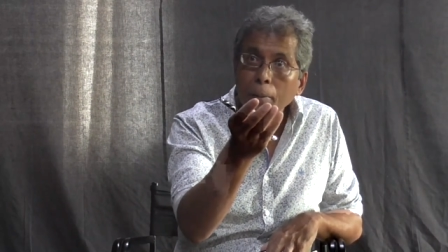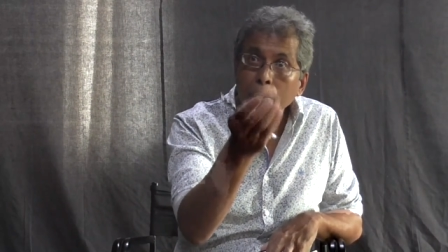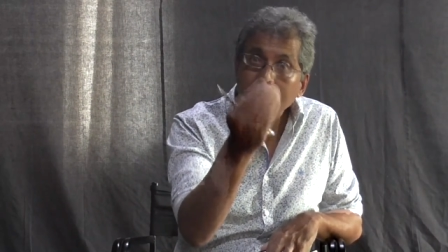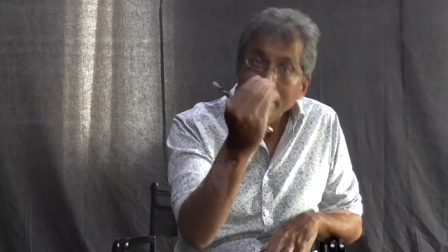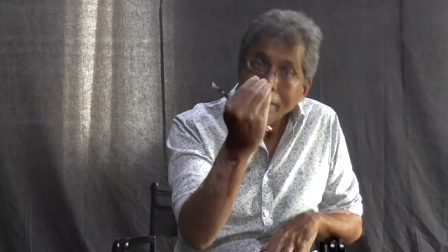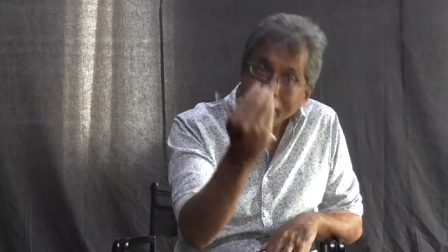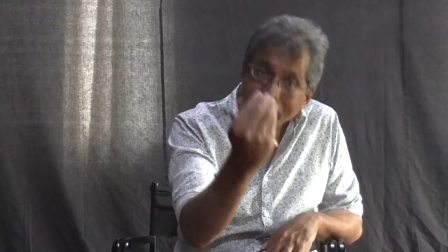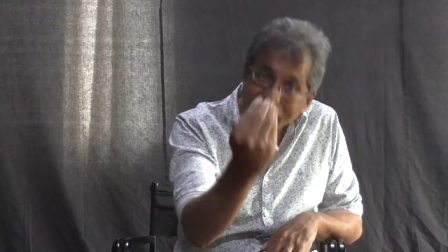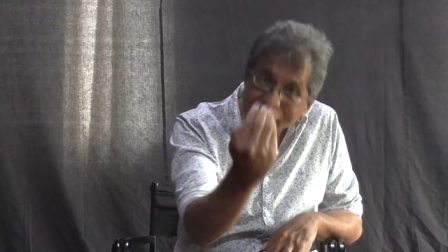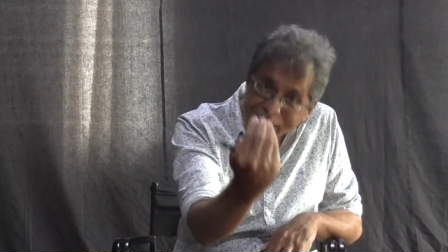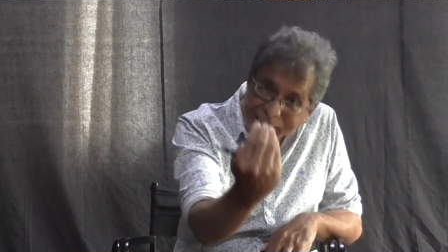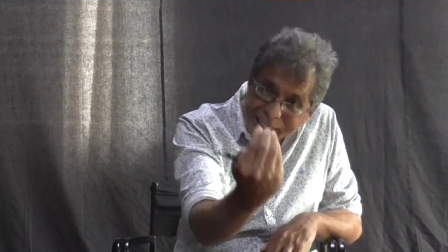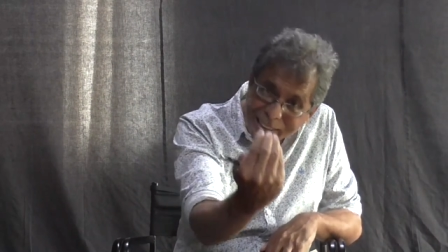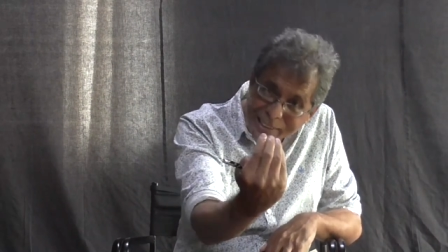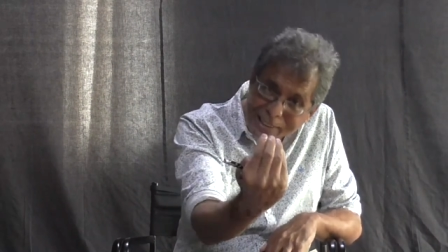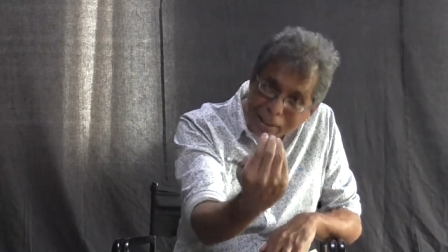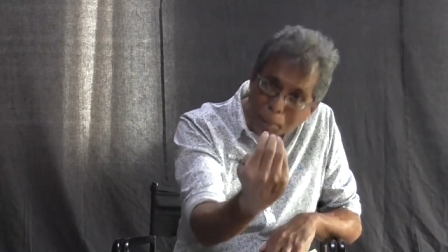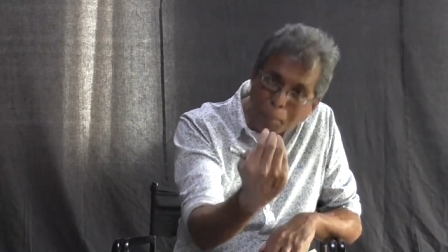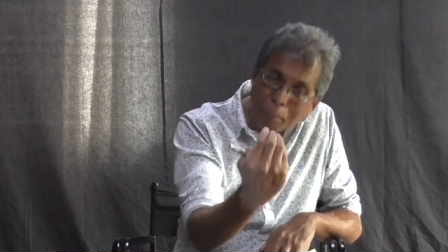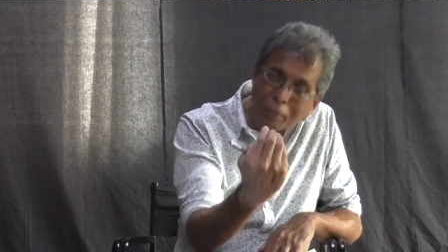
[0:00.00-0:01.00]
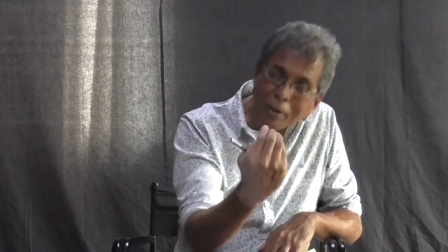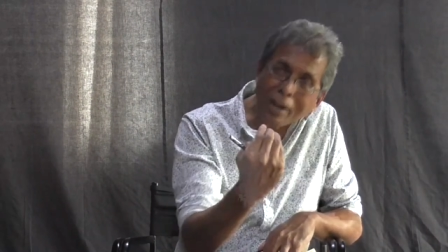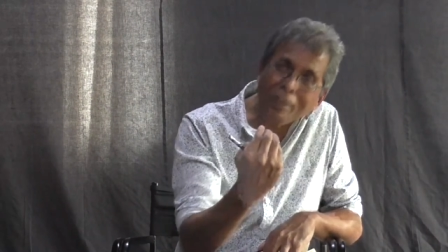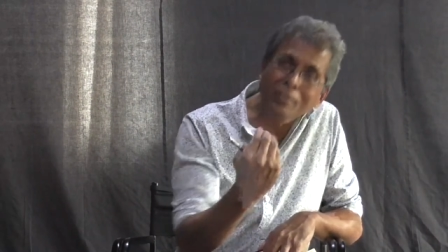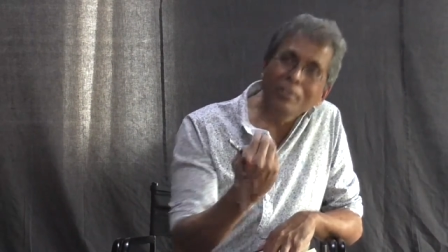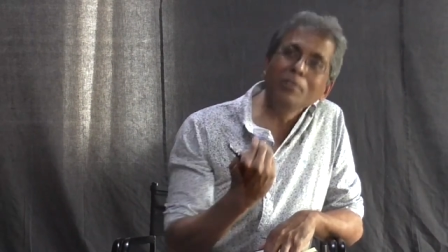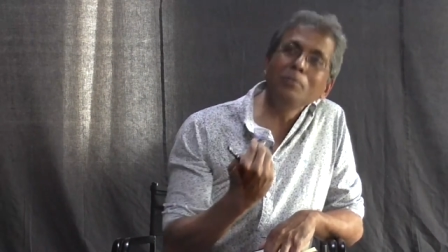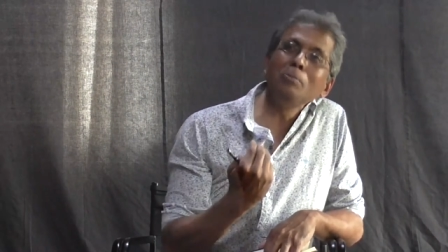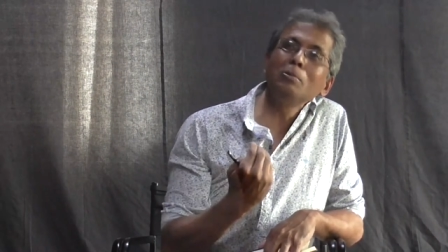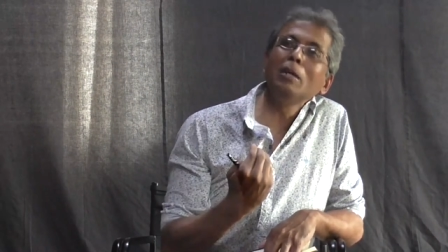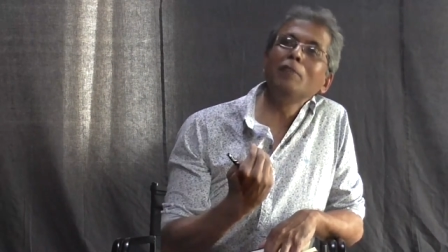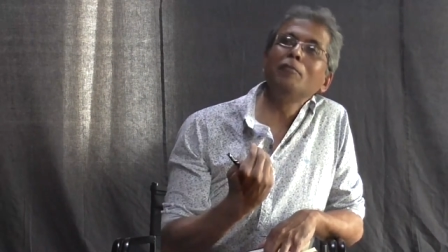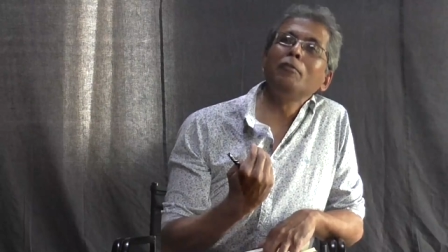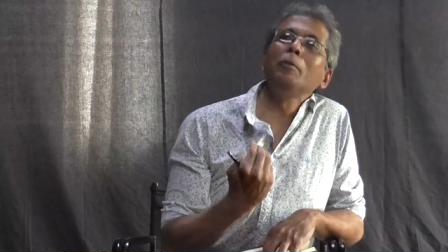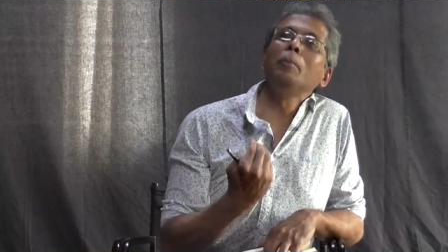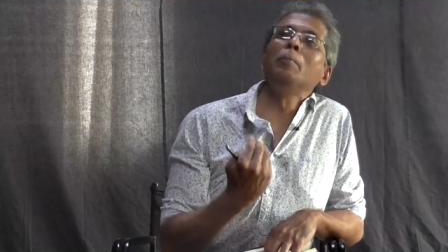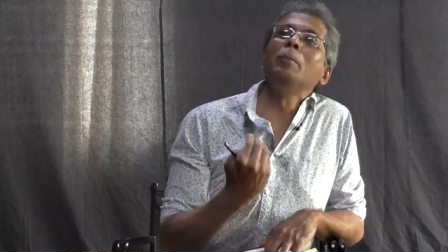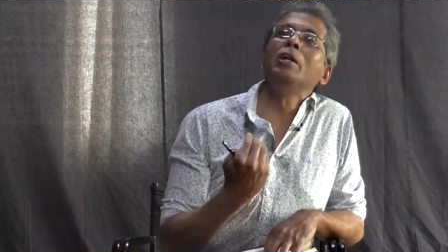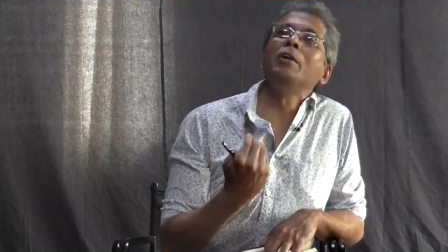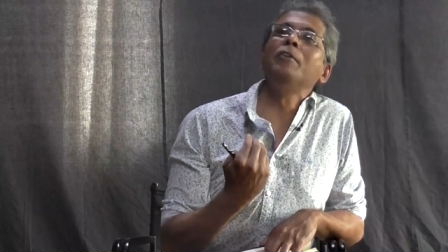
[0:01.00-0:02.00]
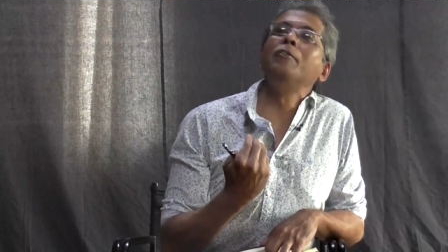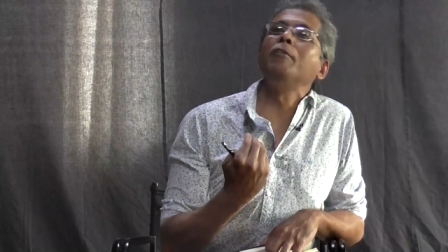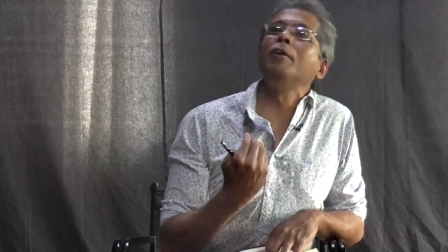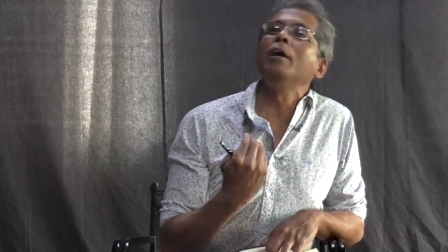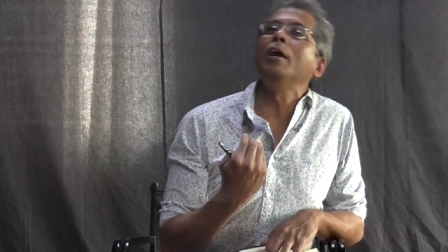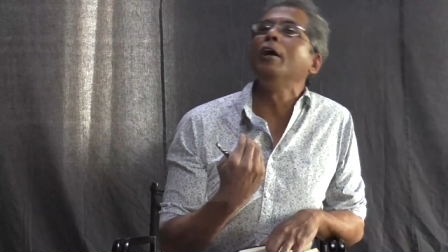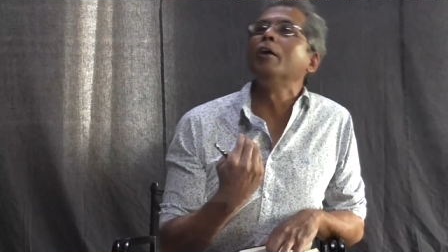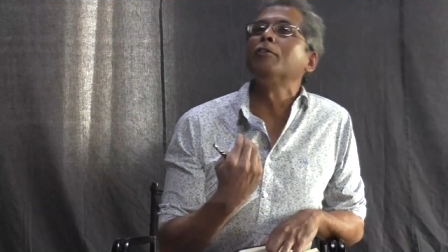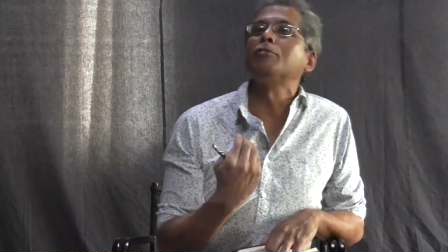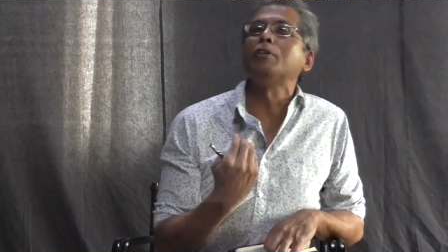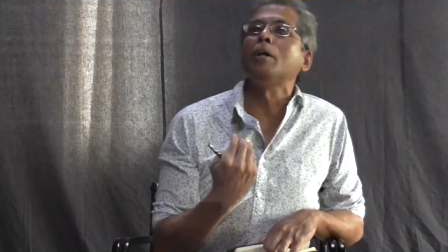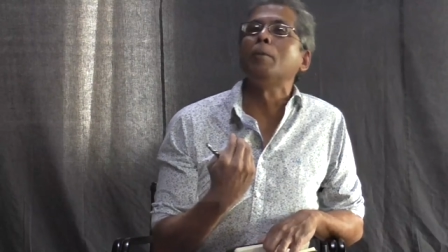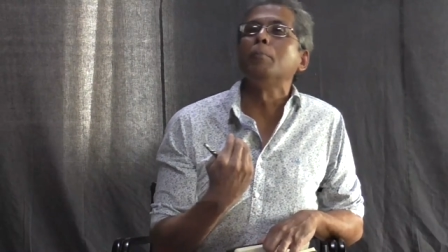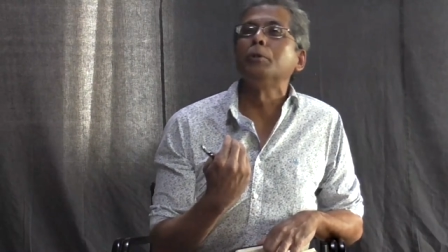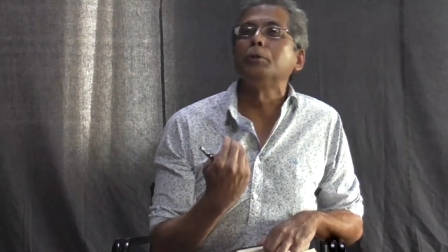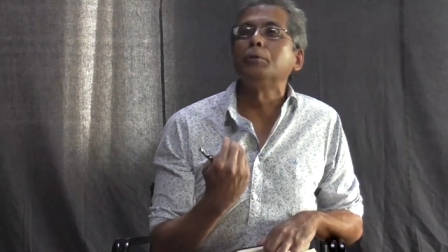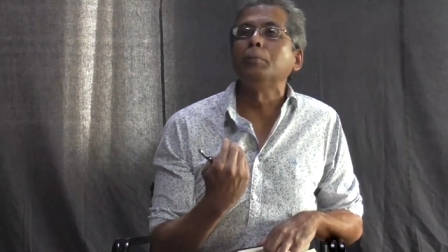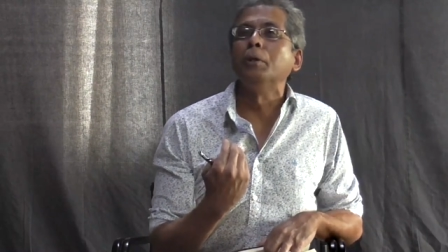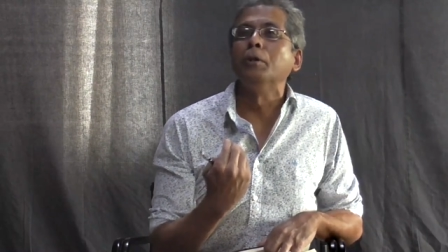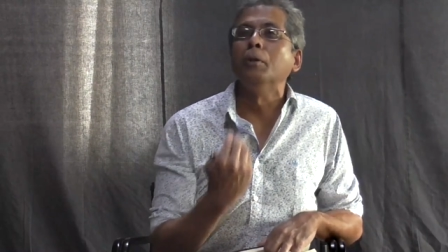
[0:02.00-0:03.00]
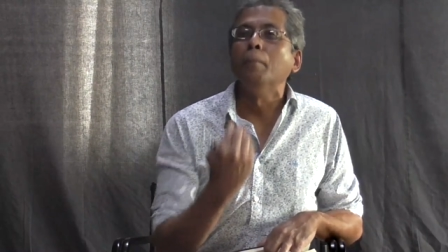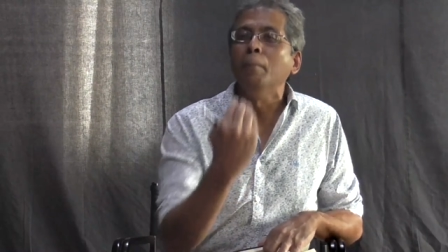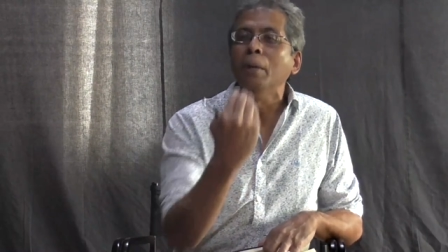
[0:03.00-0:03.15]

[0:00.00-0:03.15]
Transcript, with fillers: But he, in a sense, subtracts himself from the military establishment,